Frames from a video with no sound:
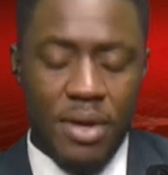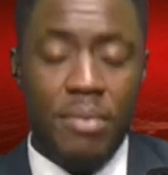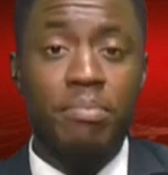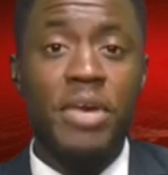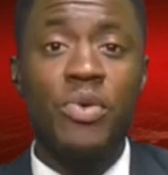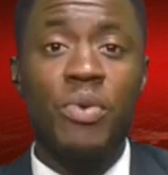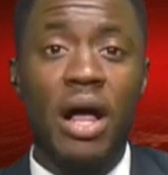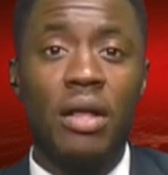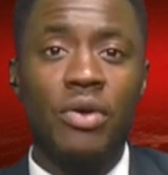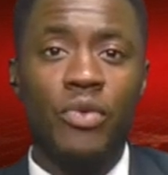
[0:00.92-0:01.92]

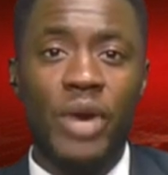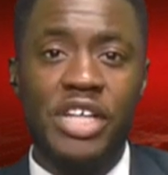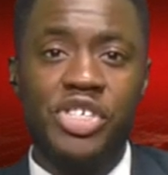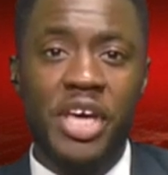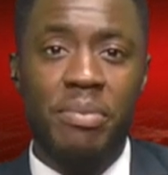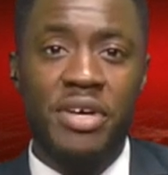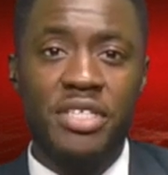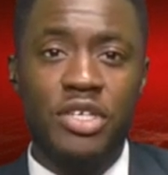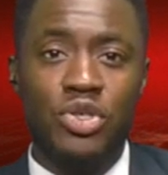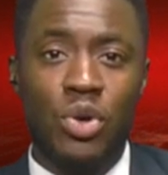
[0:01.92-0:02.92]
Meanwhile, Red
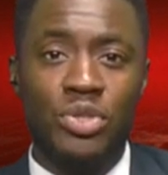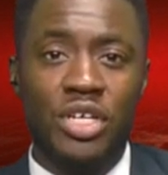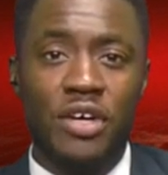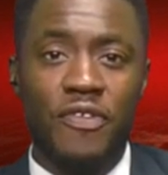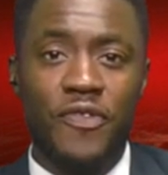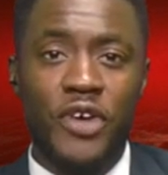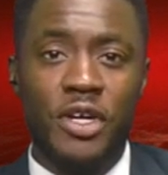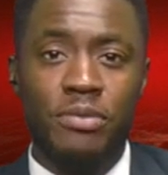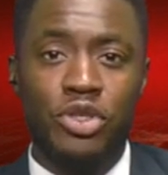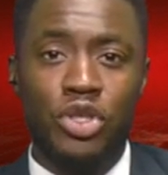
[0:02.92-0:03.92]
Chambers has also
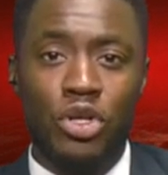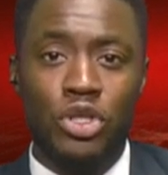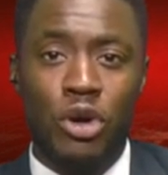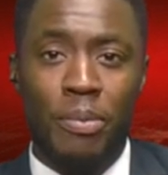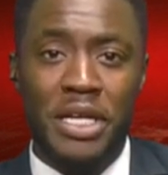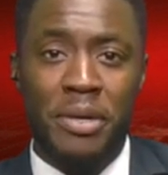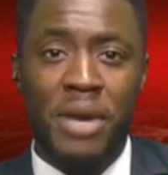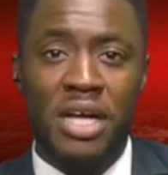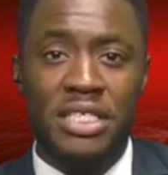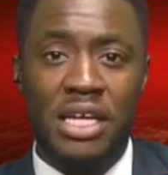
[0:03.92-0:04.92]
confirmed Dr.
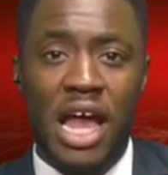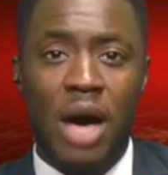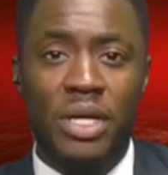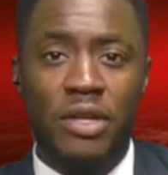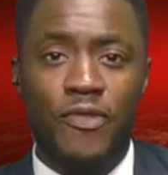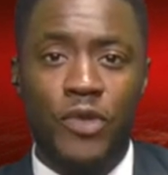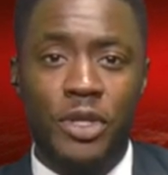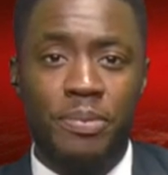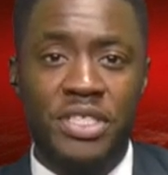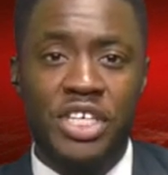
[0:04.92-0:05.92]
Badamasi Lawal for
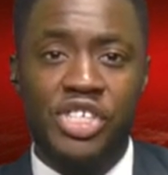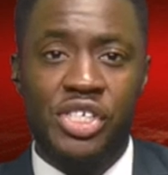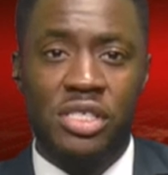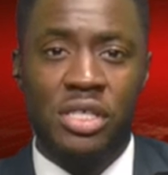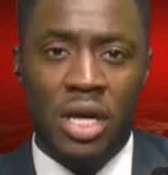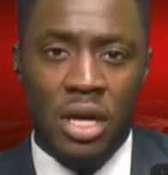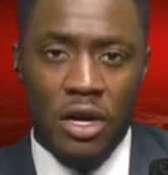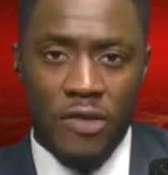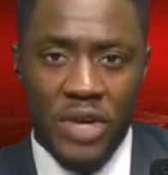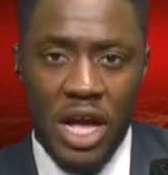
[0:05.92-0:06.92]
the position
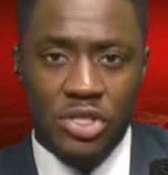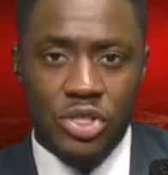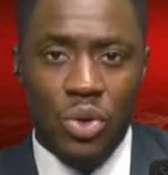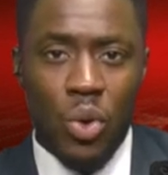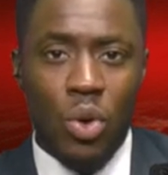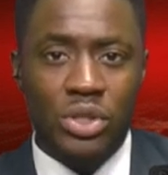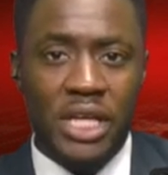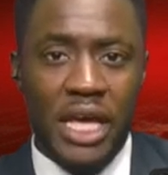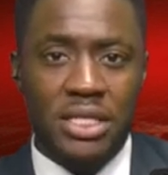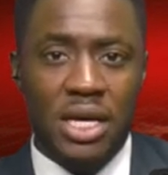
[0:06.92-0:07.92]
of National
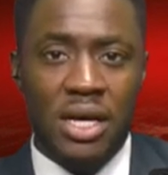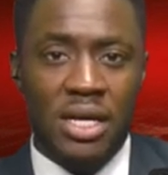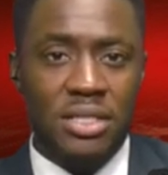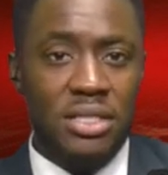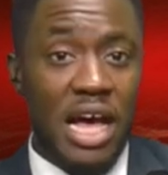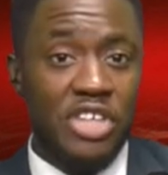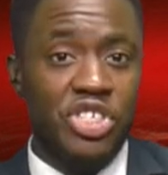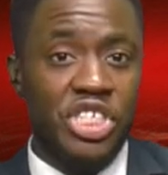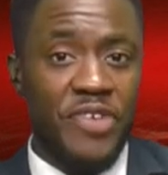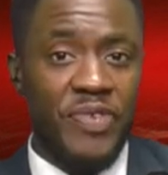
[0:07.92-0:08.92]
Coordinator
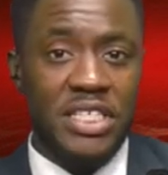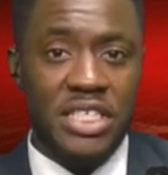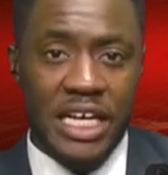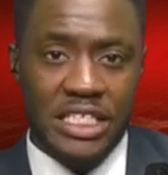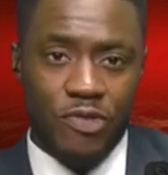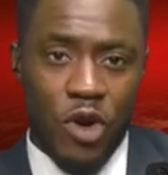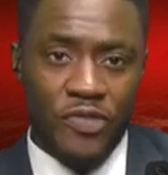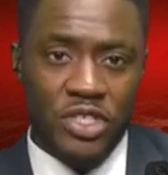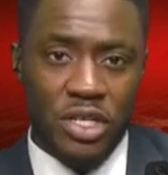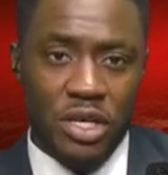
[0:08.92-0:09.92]
/ Chief Executive
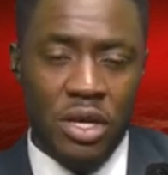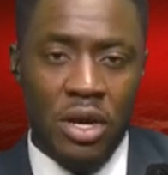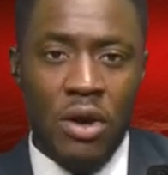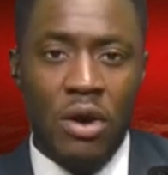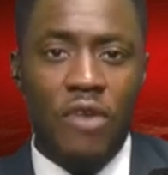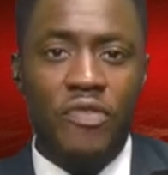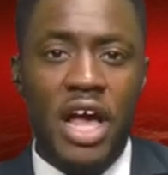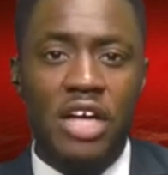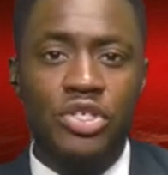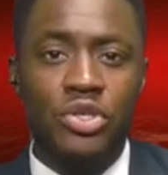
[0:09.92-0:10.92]
Officer of
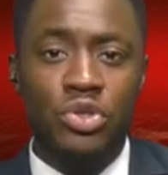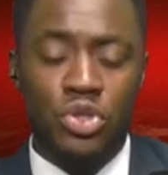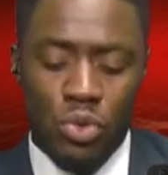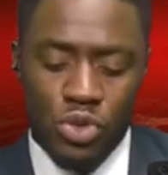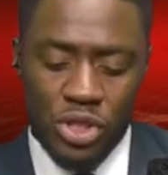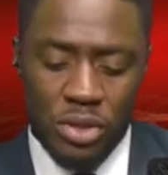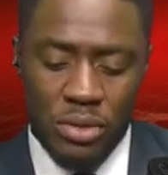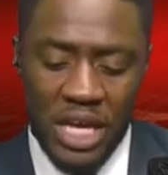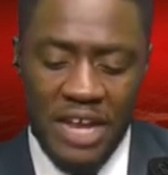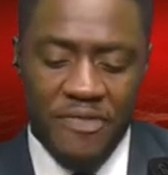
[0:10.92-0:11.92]
National
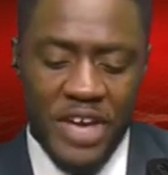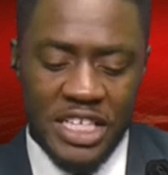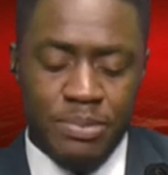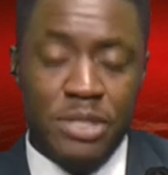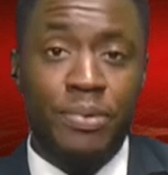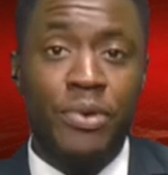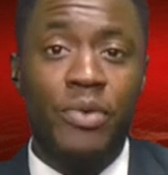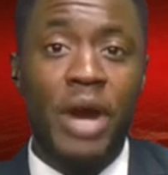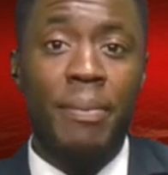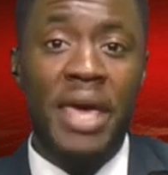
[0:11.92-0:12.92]
Social Investment
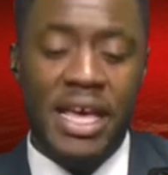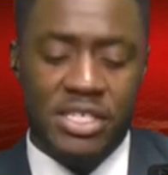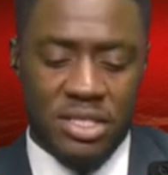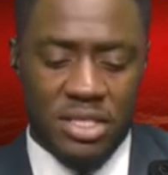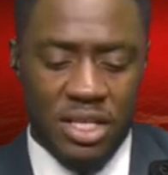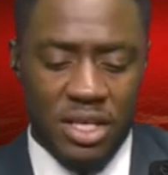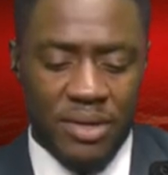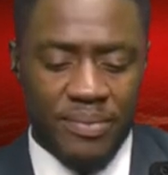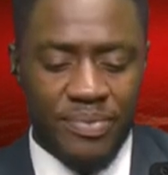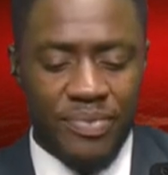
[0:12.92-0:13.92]
Program
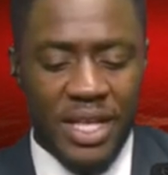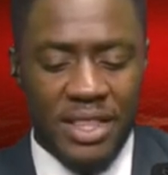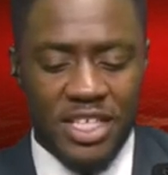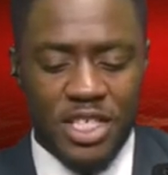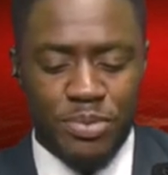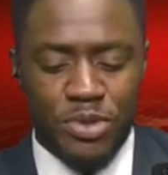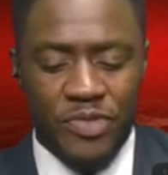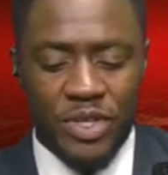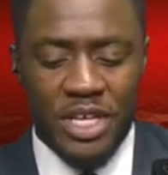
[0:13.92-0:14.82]
Agency. This approval